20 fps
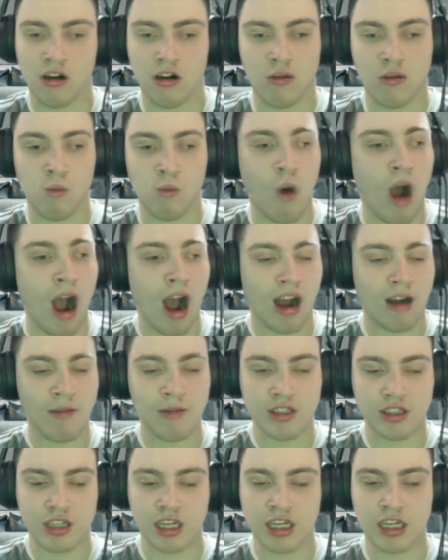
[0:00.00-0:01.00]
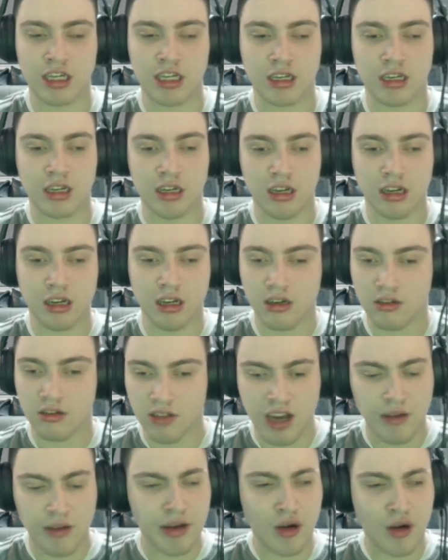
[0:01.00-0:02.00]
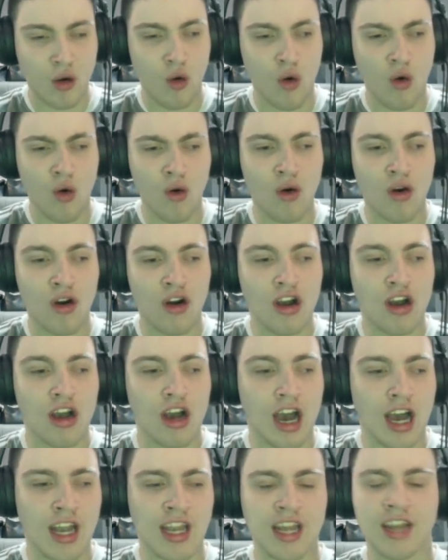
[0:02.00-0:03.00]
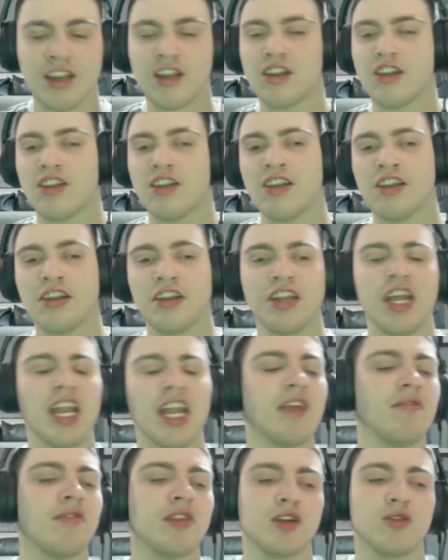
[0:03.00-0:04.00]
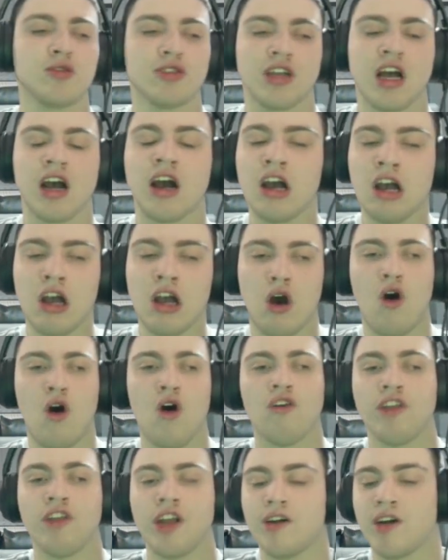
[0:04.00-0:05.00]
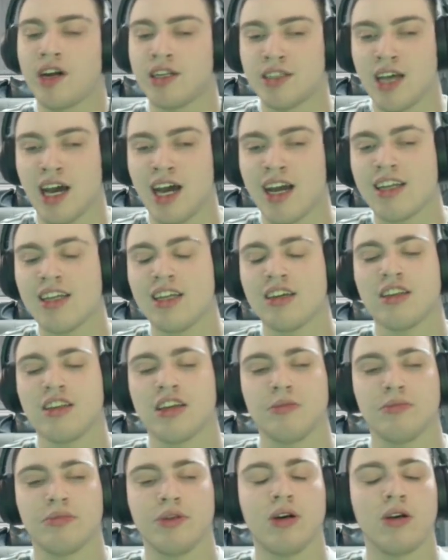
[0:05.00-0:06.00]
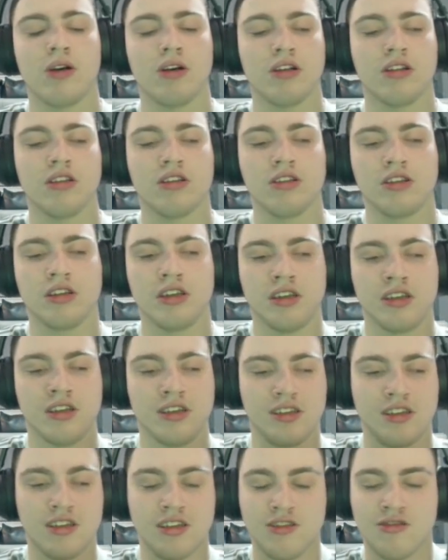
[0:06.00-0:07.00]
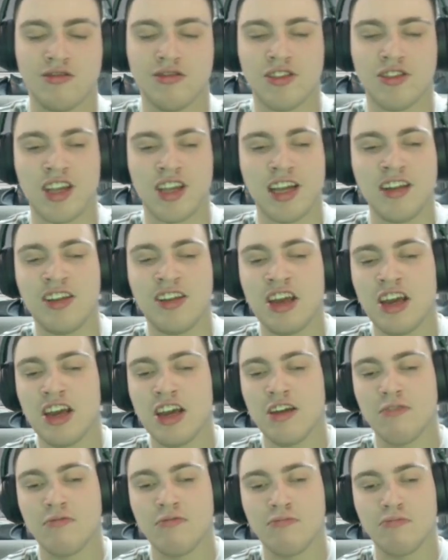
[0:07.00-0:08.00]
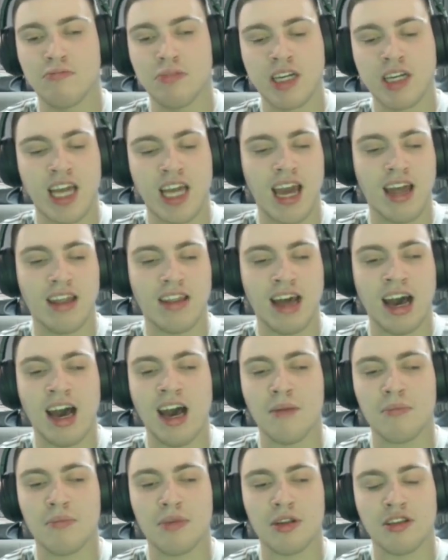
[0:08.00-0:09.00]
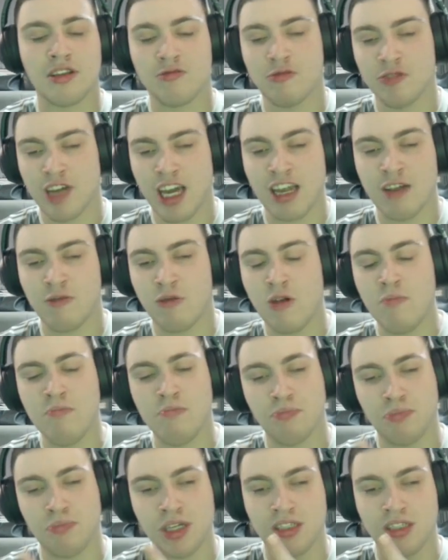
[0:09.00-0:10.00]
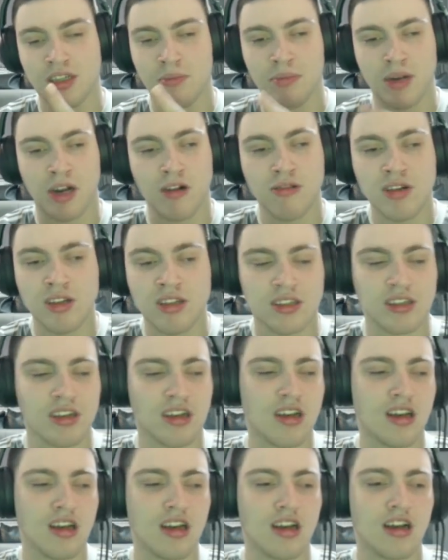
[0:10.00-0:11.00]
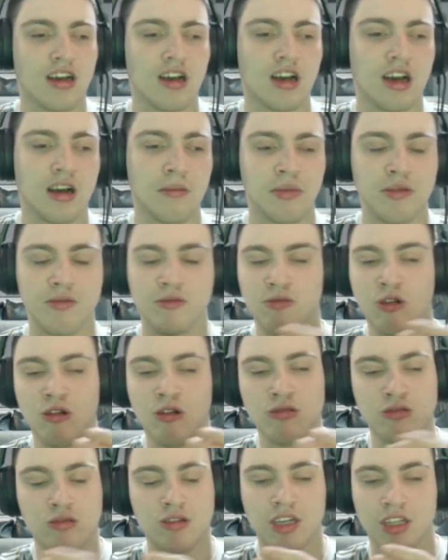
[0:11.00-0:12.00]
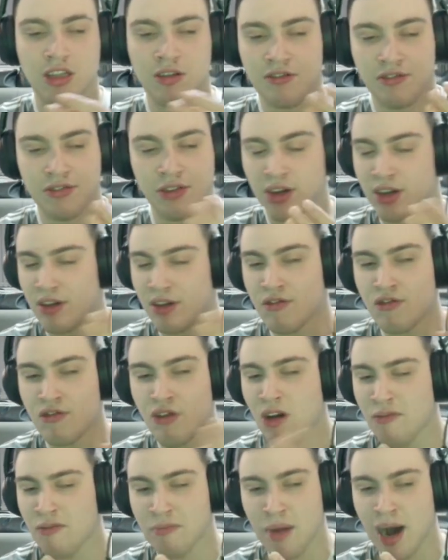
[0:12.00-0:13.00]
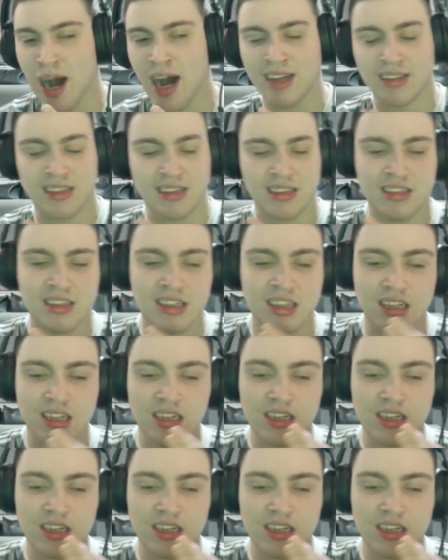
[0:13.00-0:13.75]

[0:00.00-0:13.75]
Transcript: But I was like, there we go. And then everybody goes like, oh, Real Hatate, and you're like, but then we get that, but we get the one piece of brilliance, but we also get the fucking rough passing,